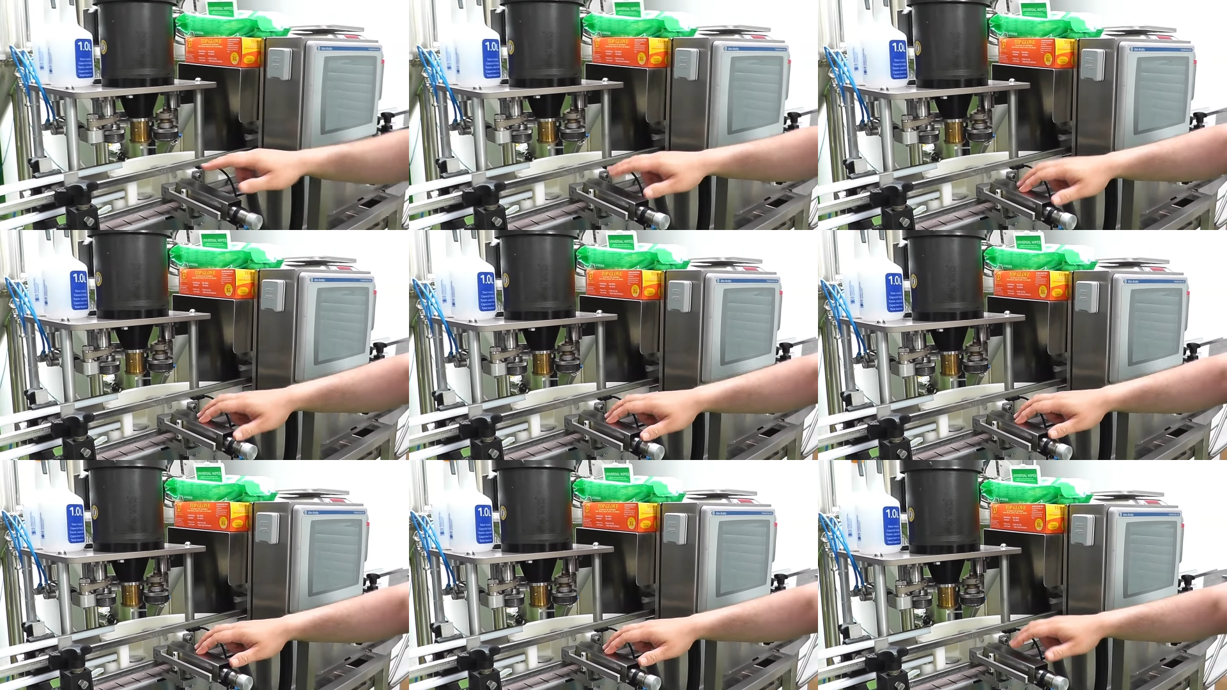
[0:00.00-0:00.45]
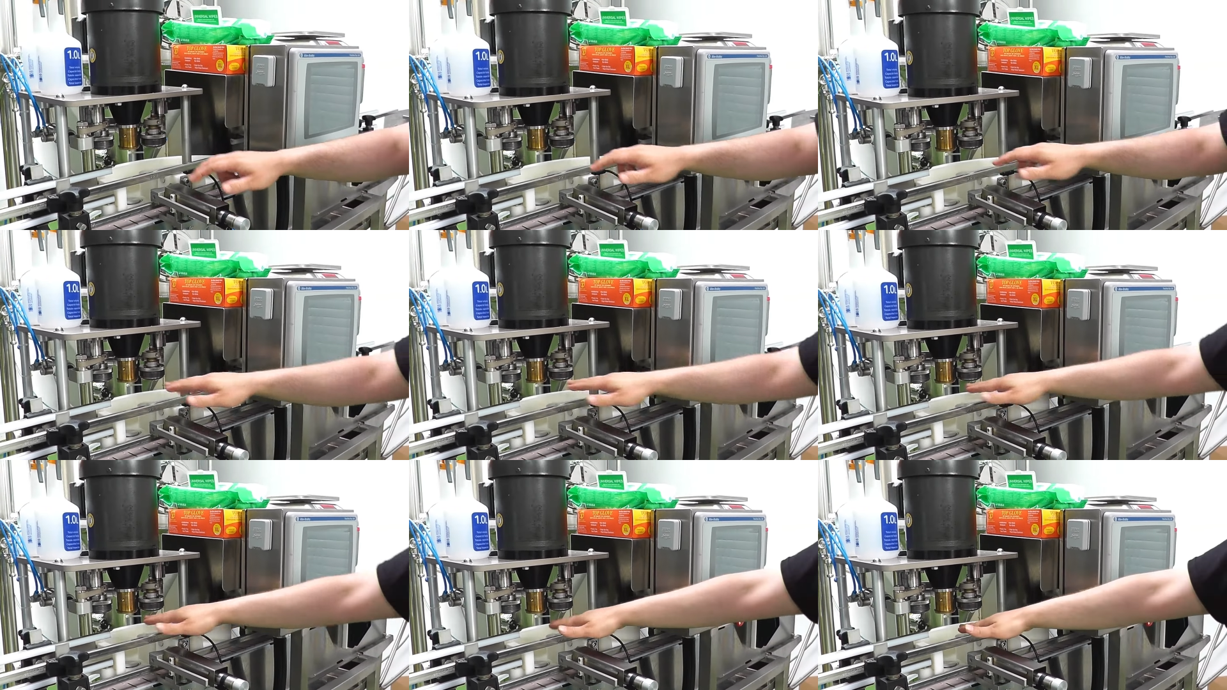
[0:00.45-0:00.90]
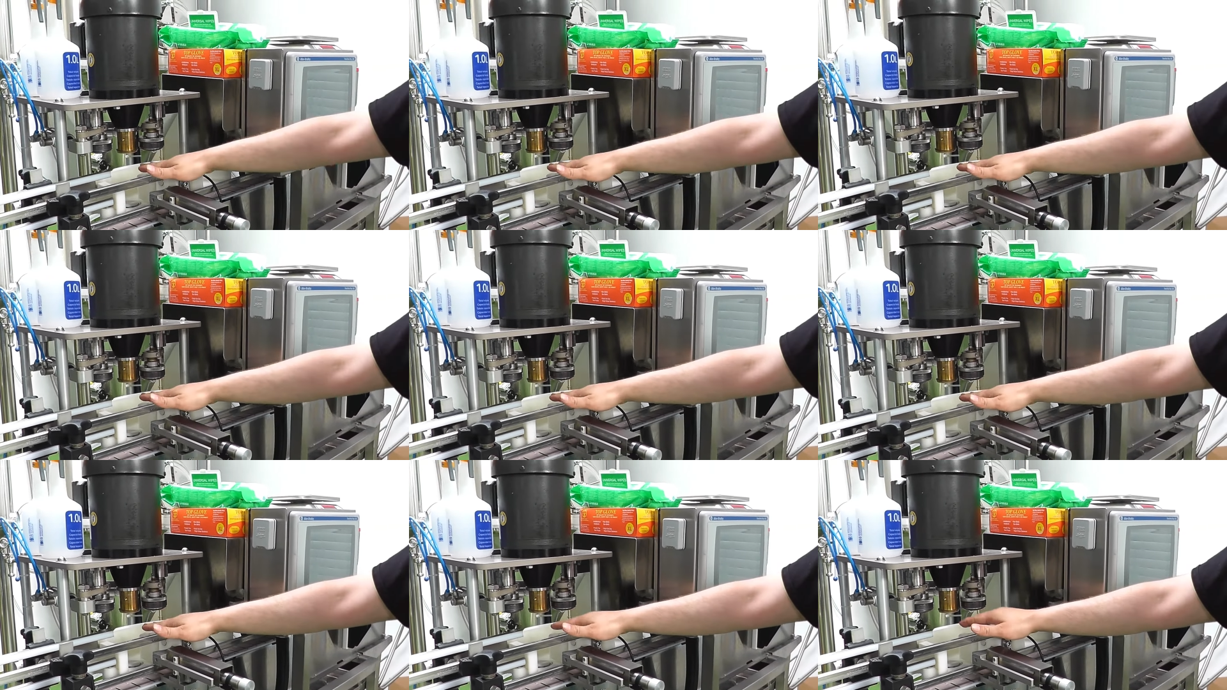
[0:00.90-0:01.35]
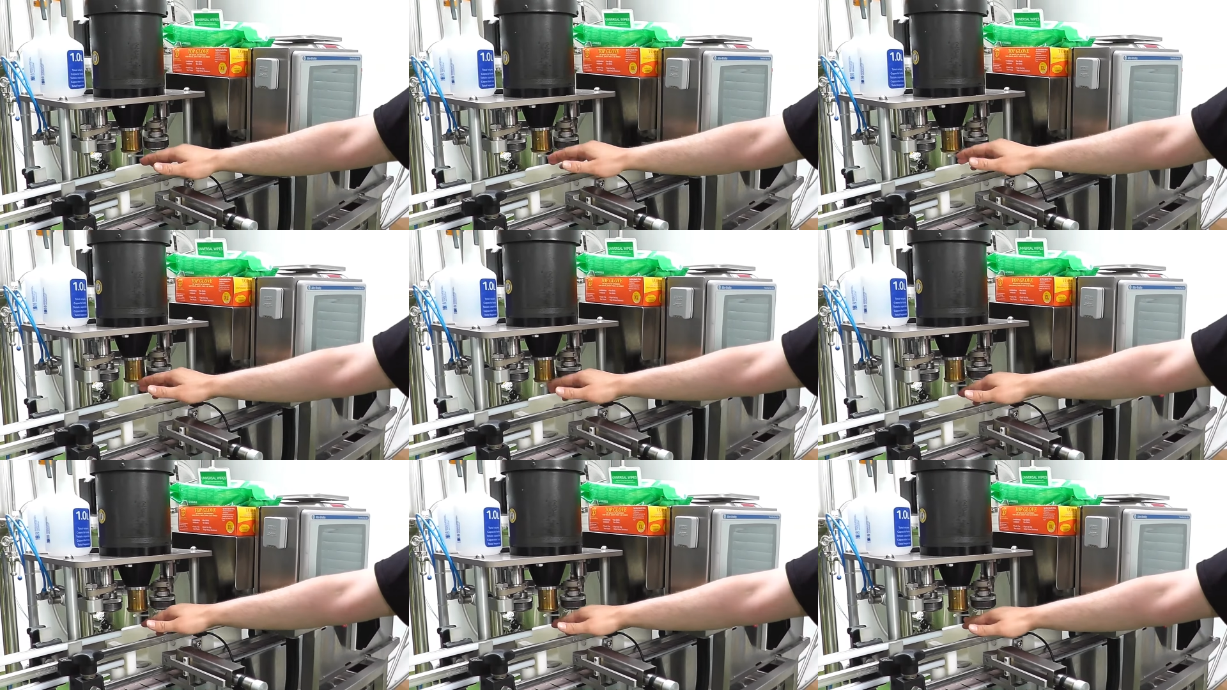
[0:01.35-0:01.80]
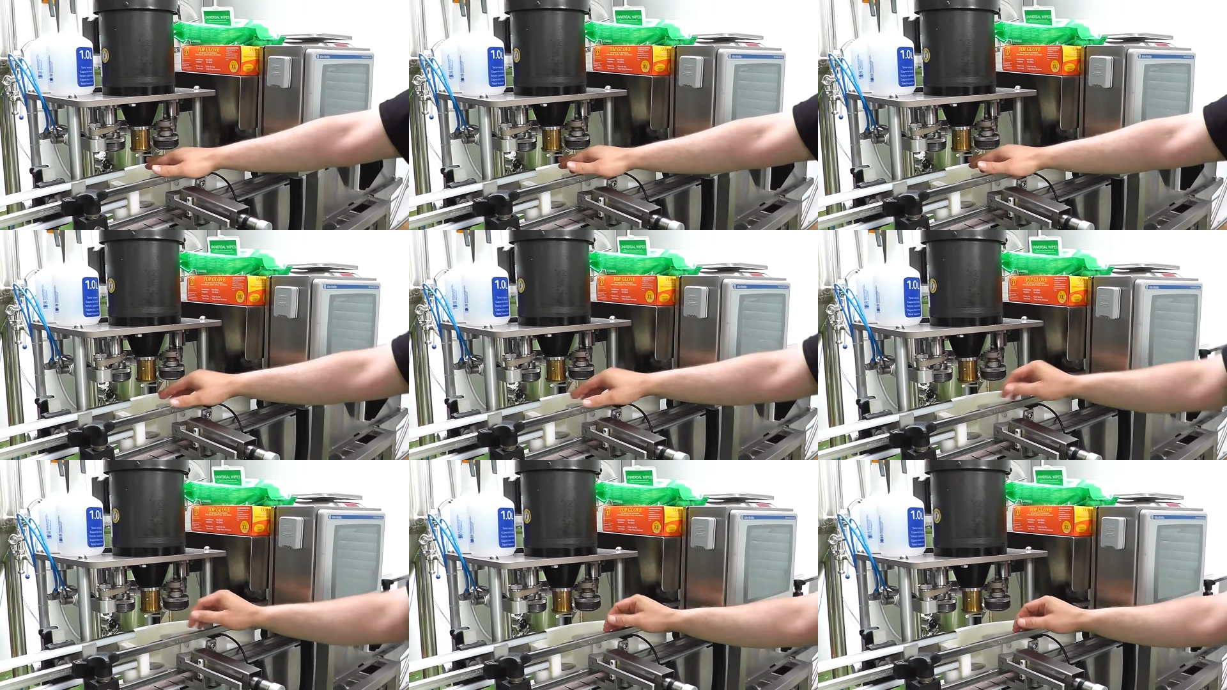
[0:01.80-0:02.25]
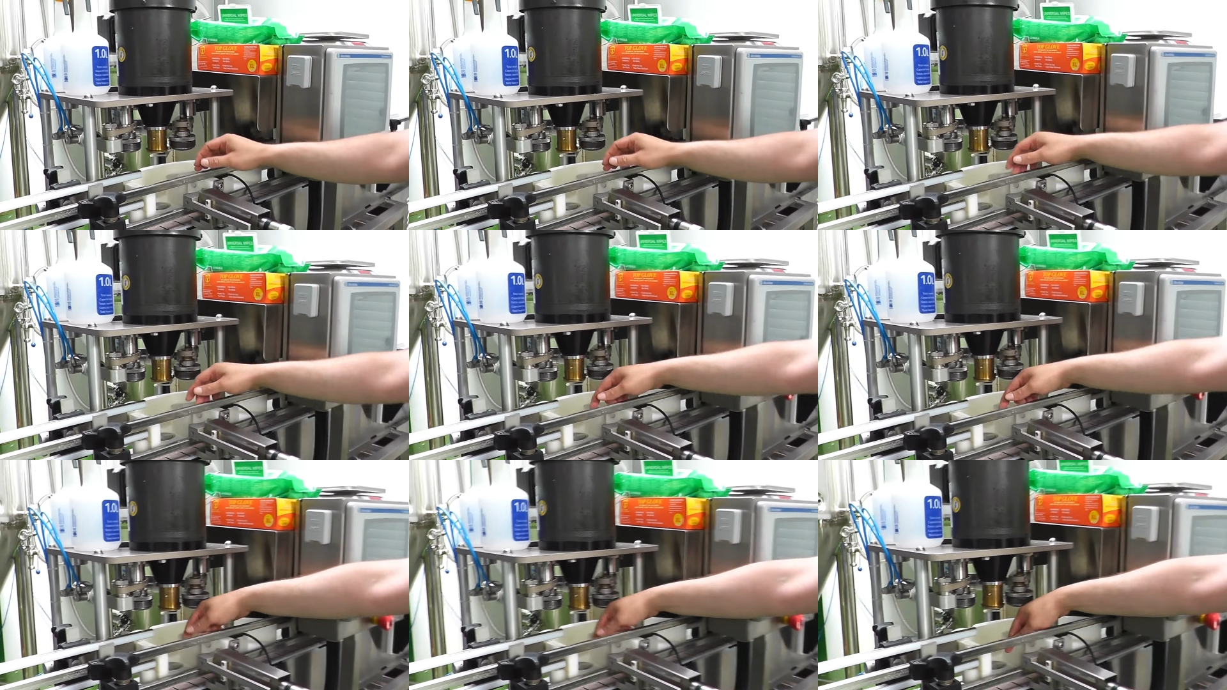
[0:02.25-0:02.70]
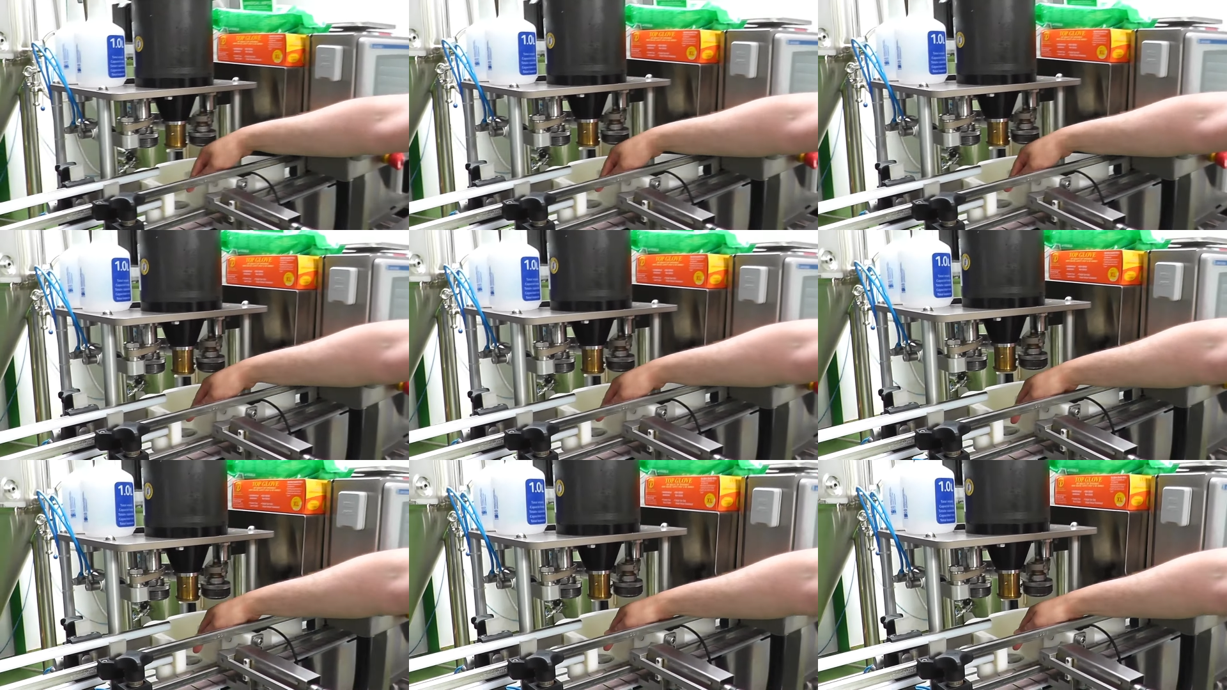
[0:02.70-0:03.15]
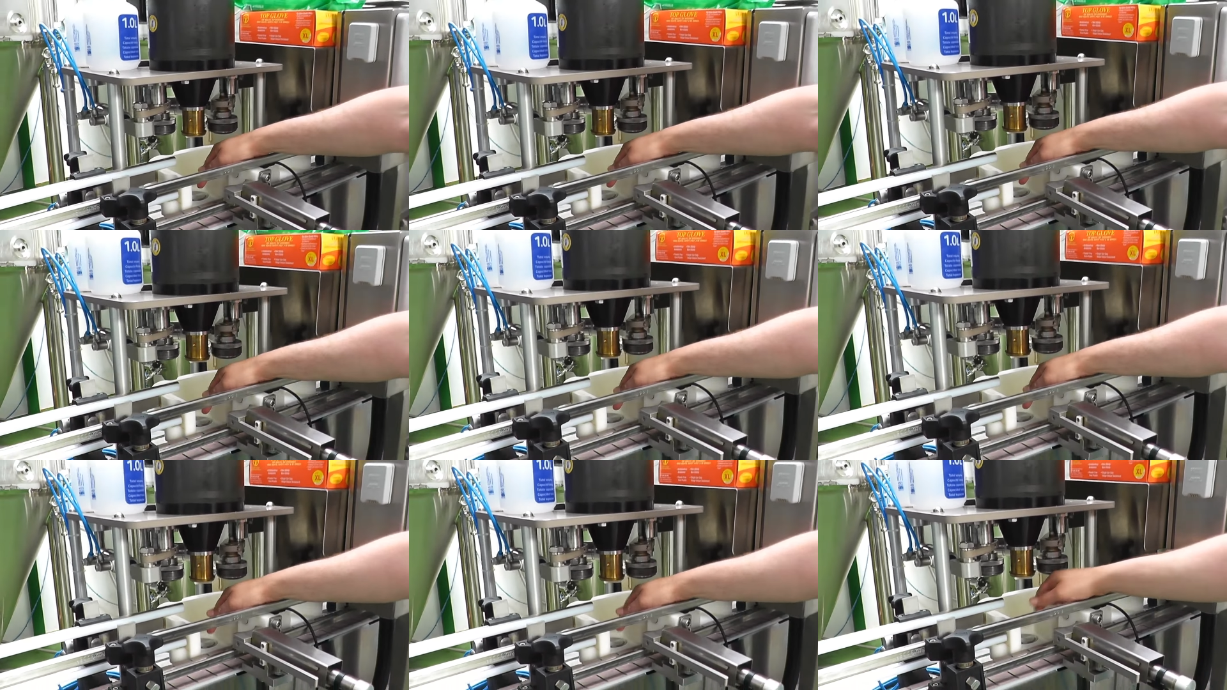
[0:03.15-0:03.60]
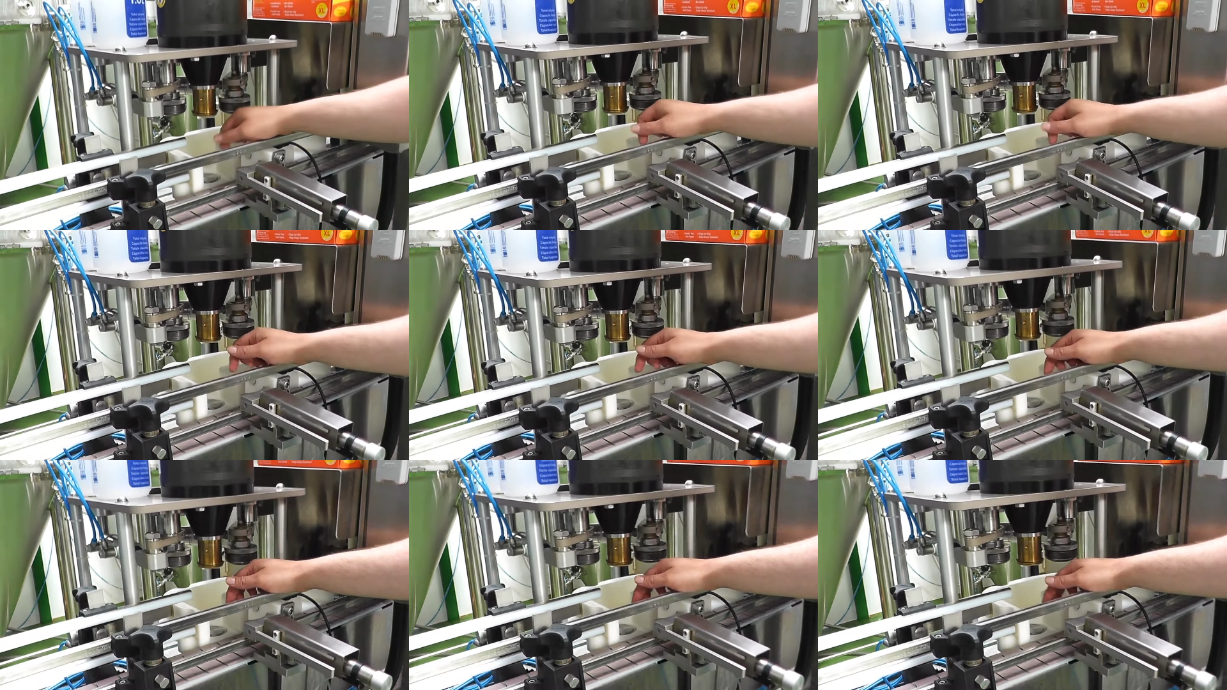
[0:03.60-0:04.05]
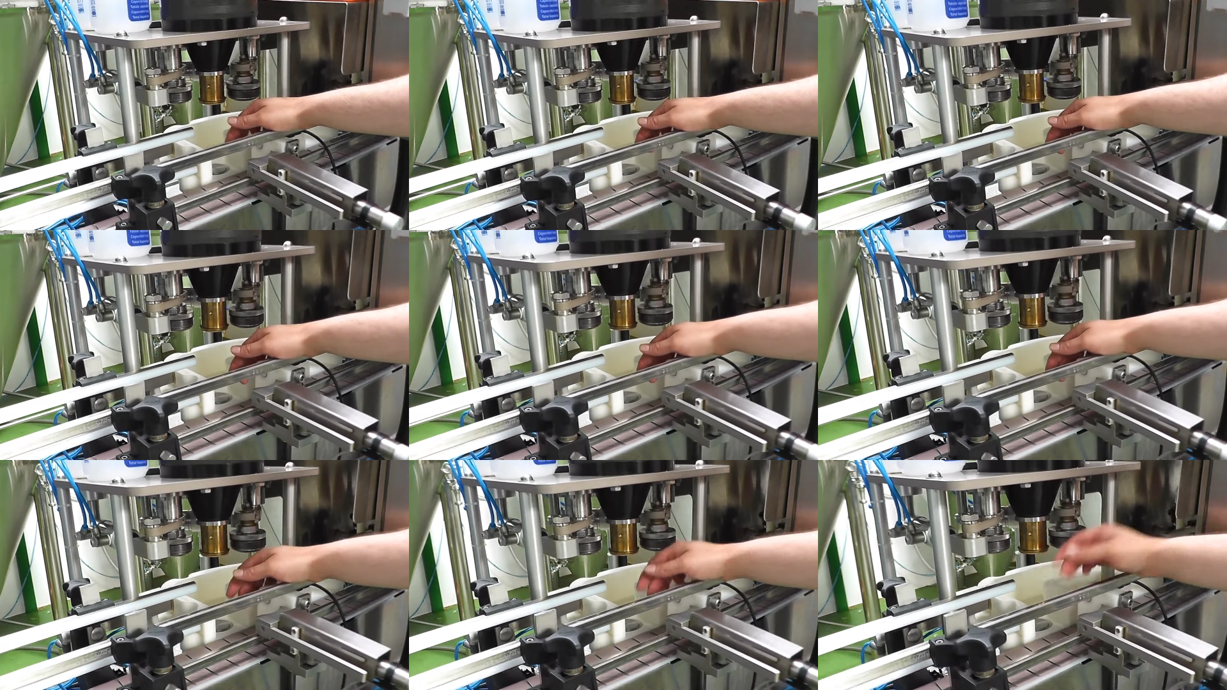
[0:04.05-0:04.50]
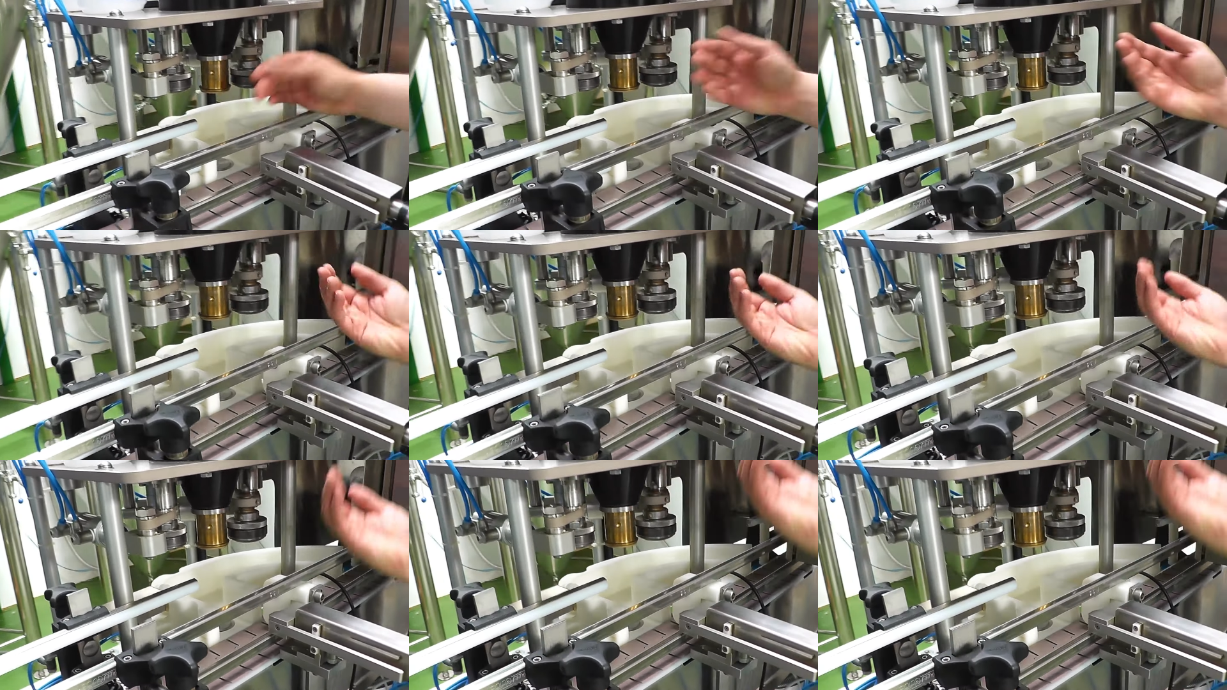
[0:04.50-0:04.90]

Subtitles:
No face is visible, so there are no lips to read.